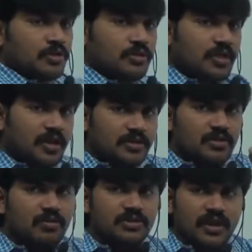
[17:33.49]
there
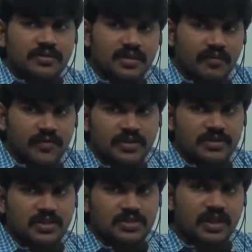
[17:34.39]
is no chance of
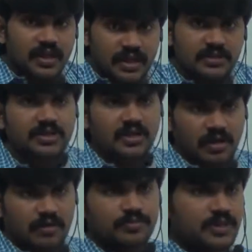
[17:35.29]
existing engine
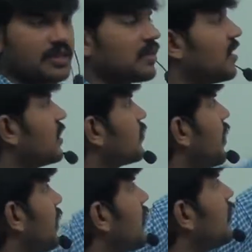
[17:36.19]
object. That's
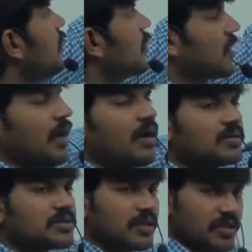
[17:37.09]
why
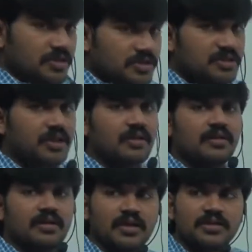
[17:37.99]
class
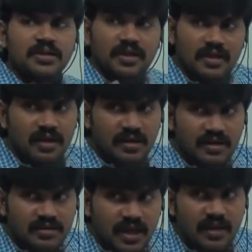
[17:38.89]
engine is declared
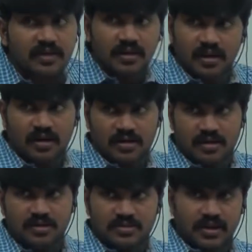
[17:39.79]
inside car
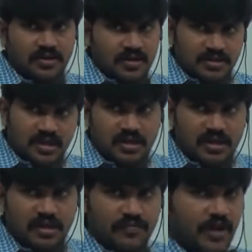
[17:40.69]
class, right? Is it
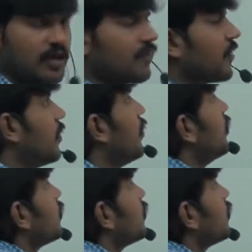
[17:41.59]
clear for all of you?